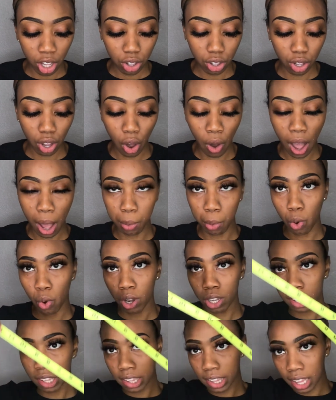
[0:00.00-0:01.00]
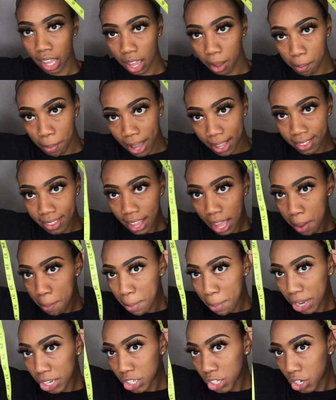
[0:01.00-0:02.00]
So I'm going to take my tape
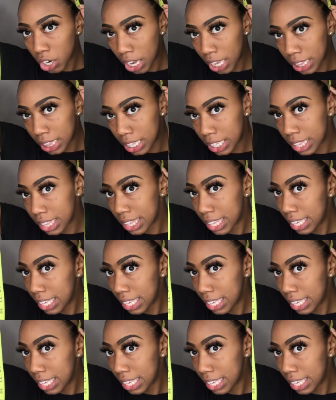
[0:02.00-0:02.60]
measure at the